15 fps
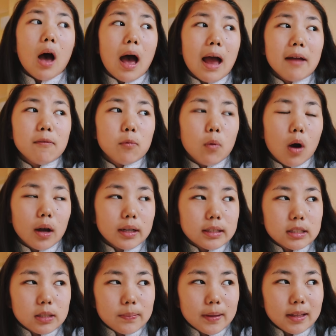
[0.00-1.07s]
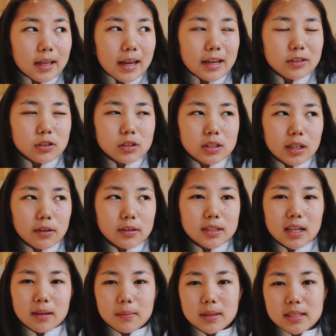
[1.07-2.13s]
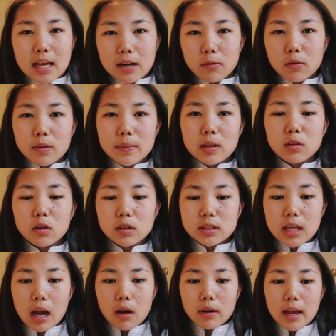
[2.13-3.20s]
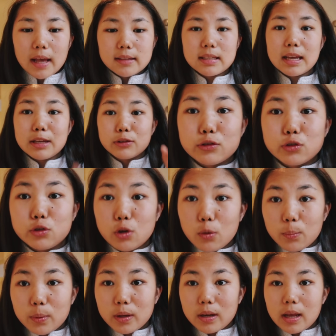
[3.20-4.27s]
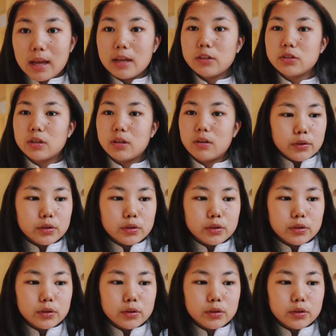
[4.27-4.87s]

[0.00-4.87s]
I wanted to be the Asian stereotype because I don't want to be looked down as a stupid Asian.